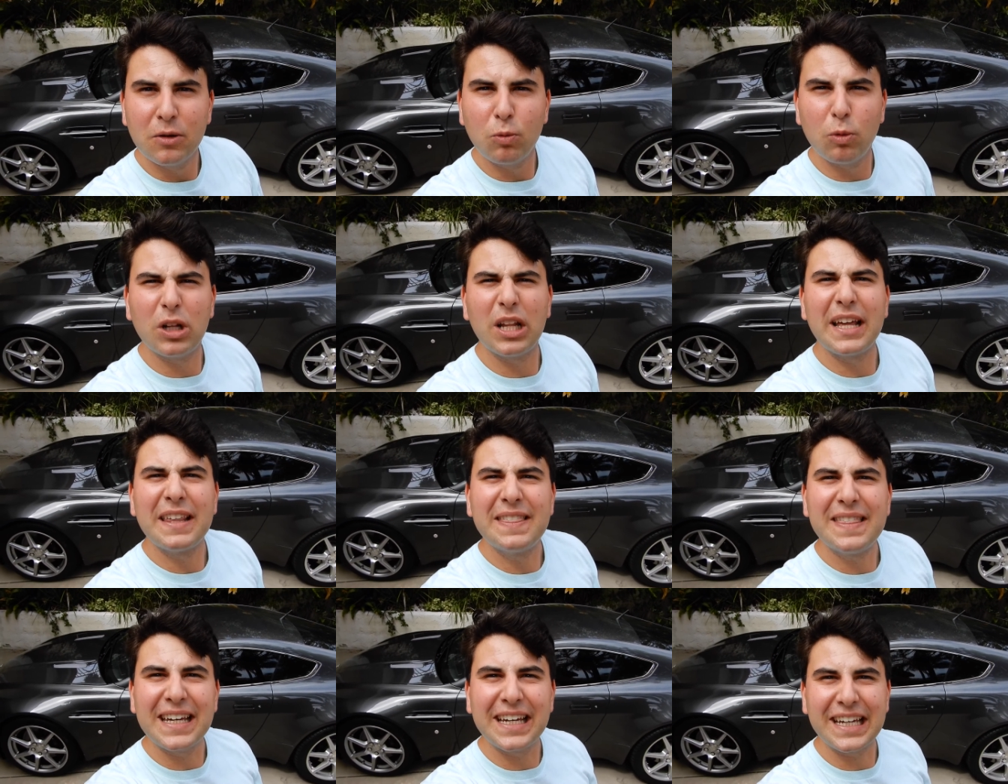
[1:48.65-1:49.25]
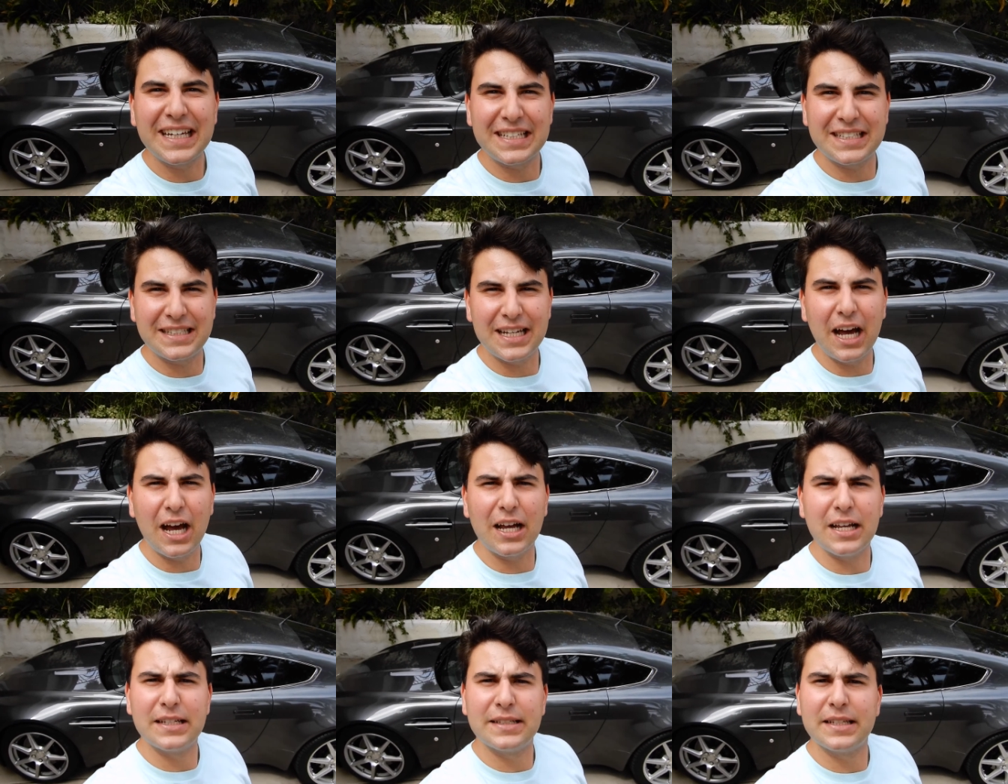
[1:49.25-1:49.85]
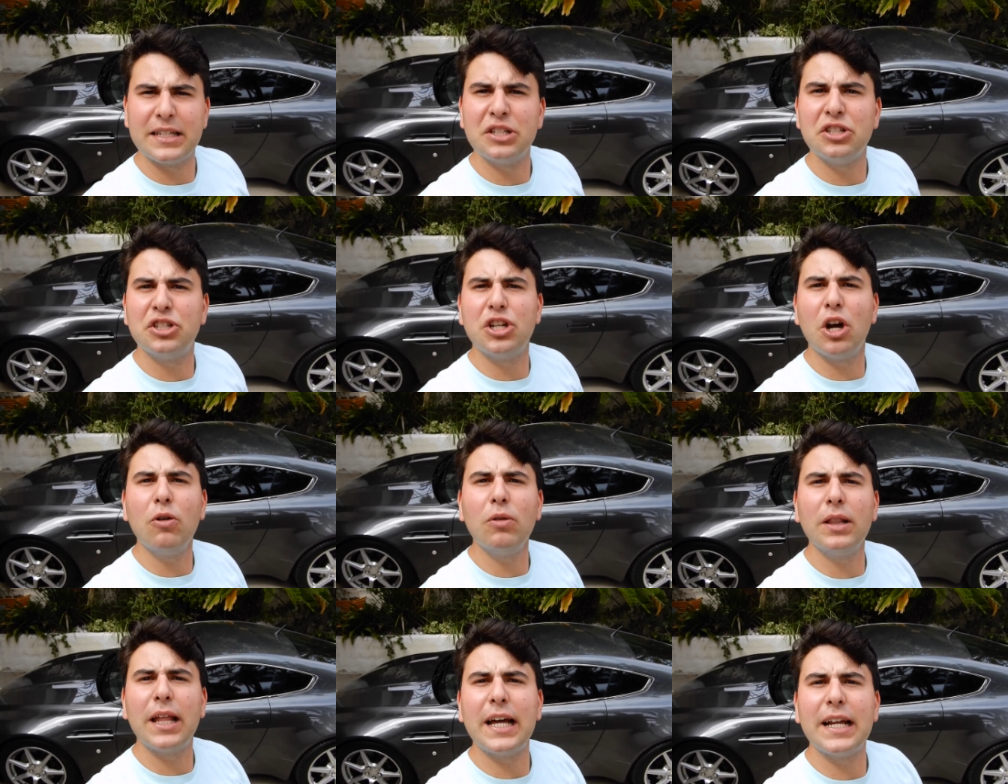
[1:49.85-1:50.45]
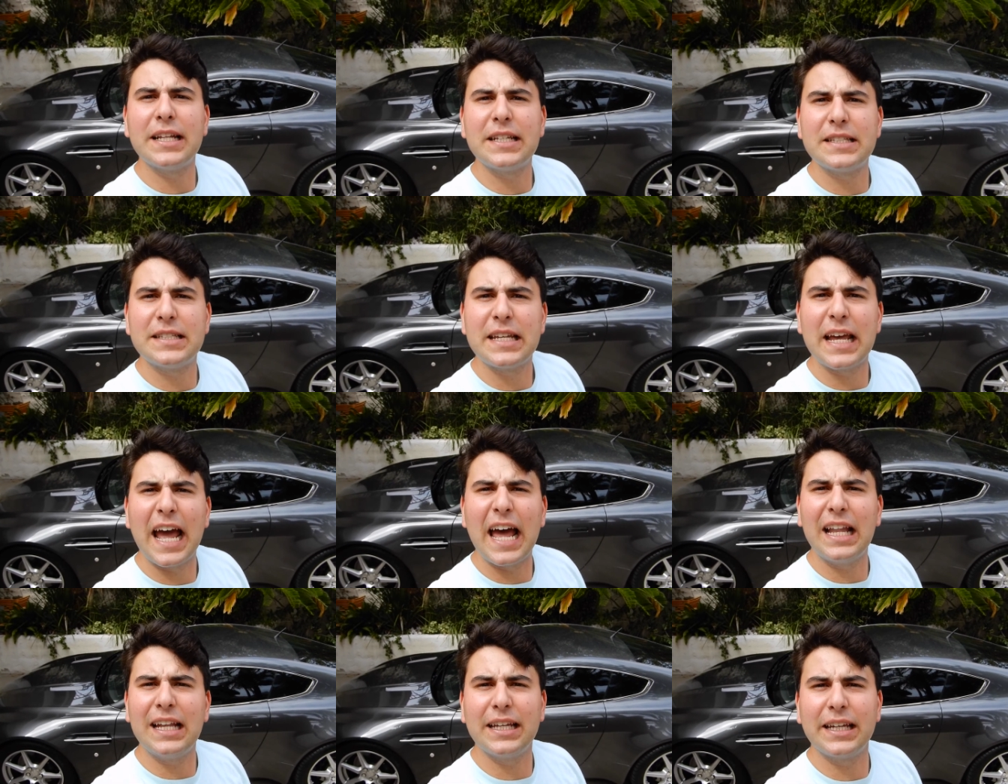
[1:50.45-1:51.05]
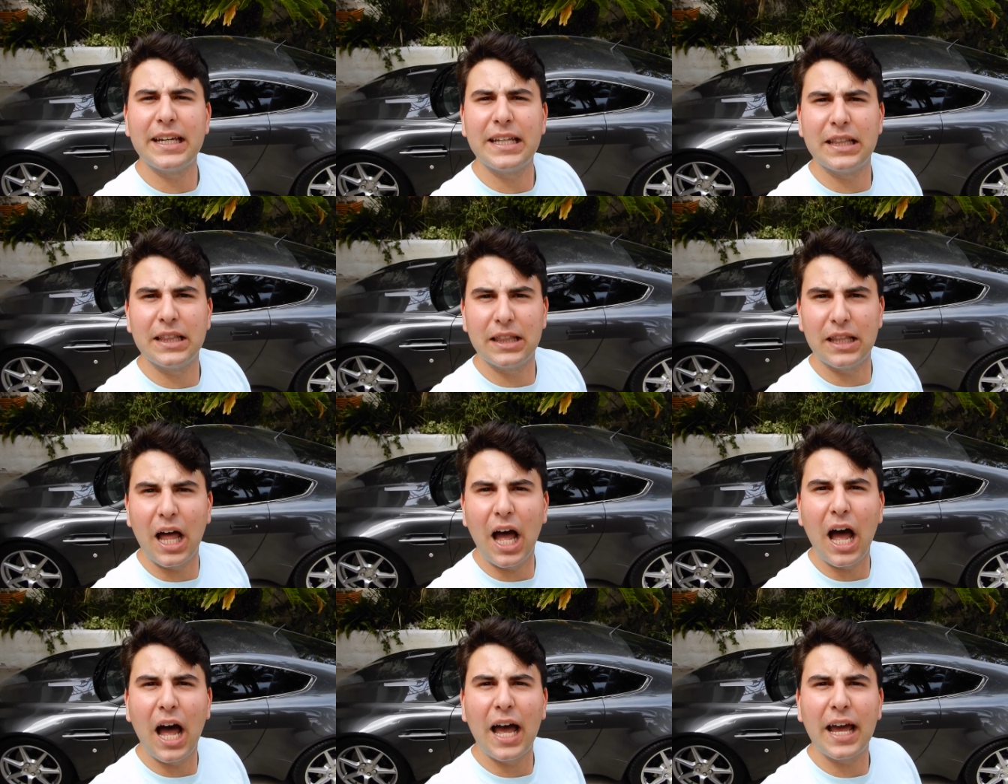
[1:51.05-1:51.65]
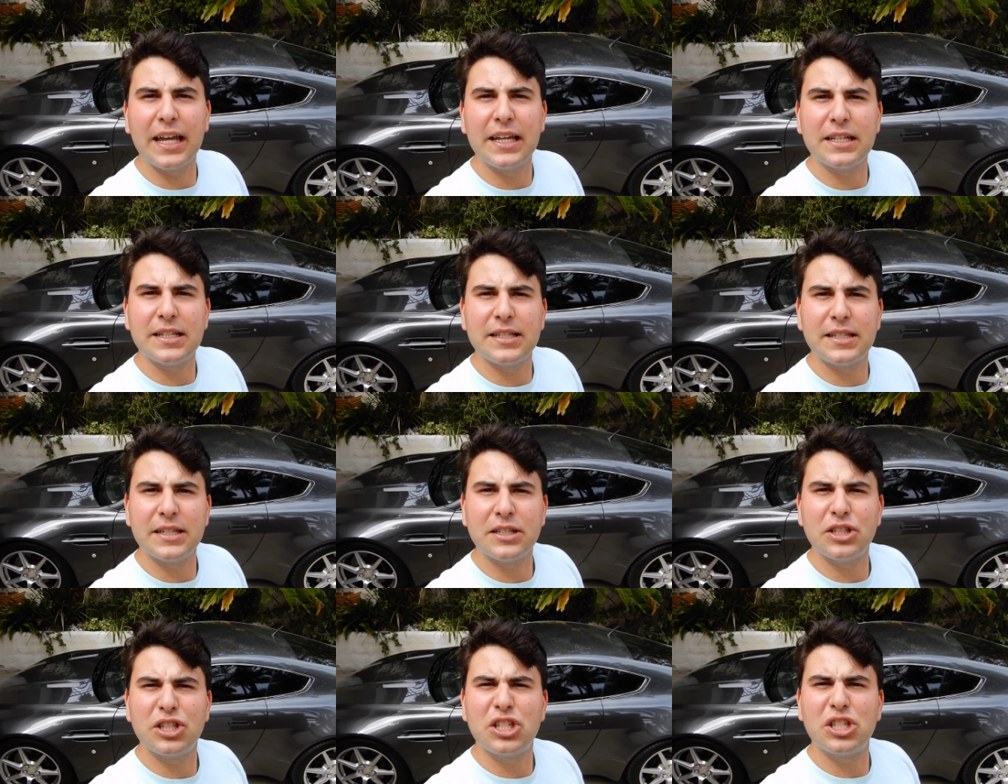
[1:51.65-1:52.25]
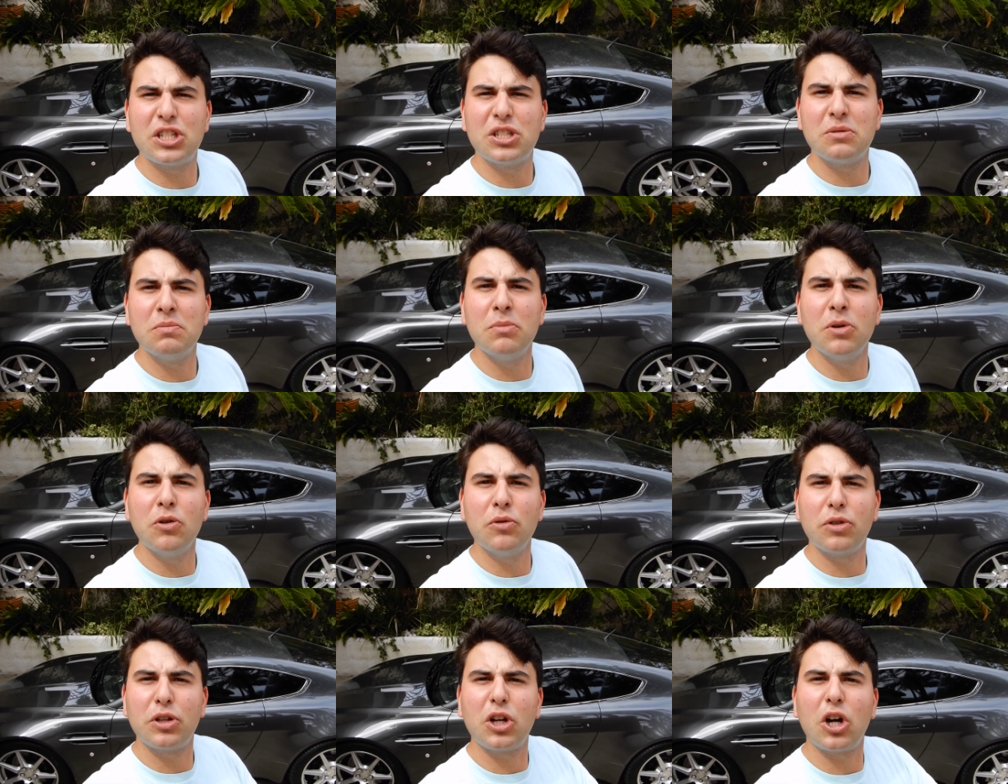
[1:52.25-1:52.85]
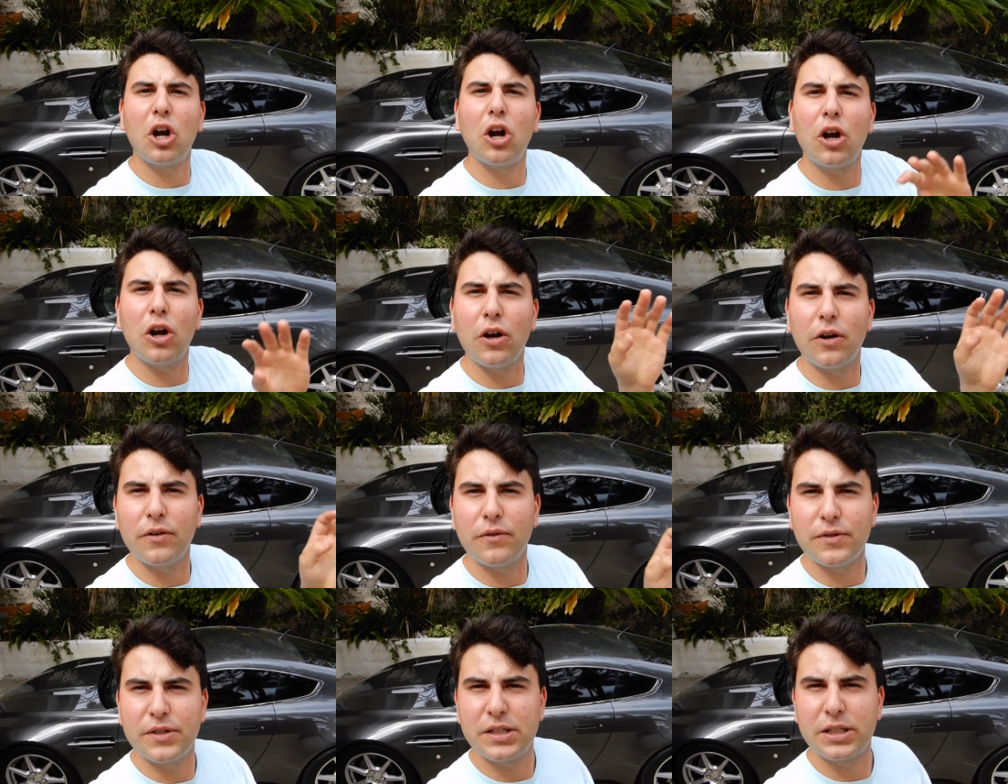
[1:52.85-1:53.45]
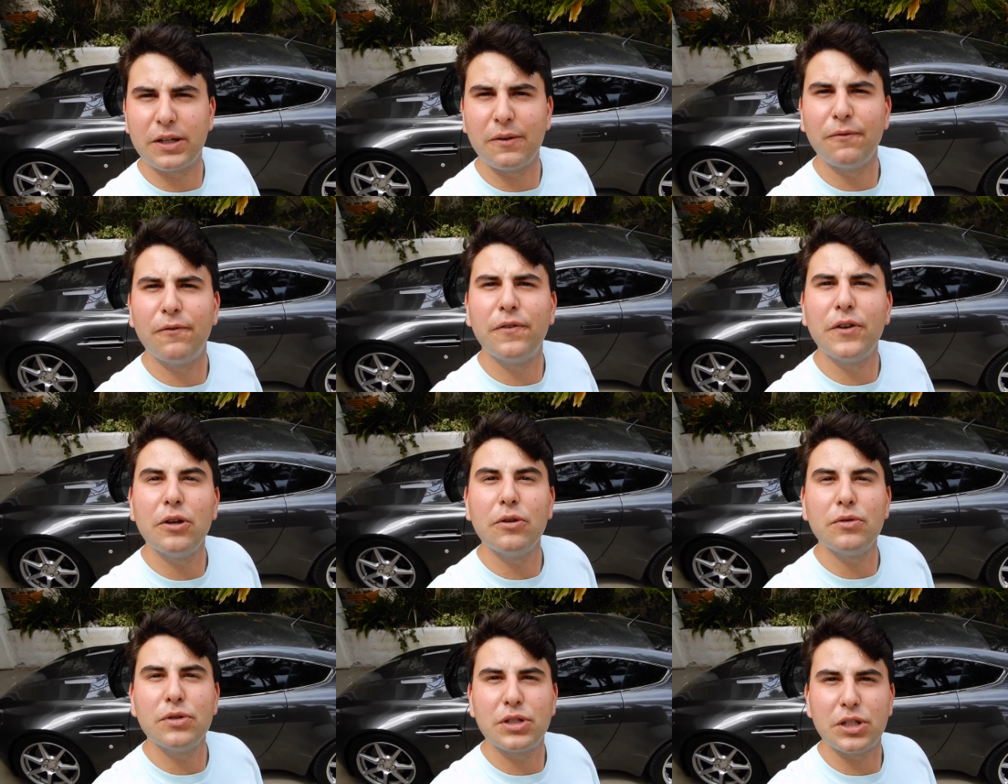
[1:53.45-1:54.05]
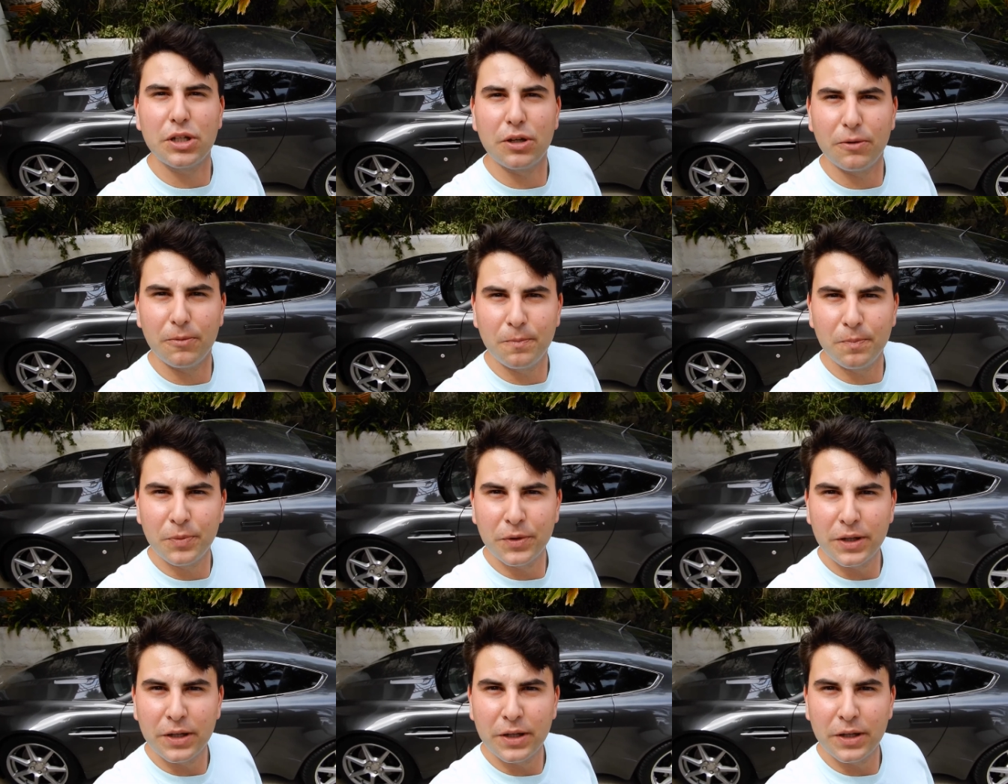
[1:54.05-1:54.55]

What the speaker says: Well, I think it does, and don't let its elegant lines and smooth curves confuse you.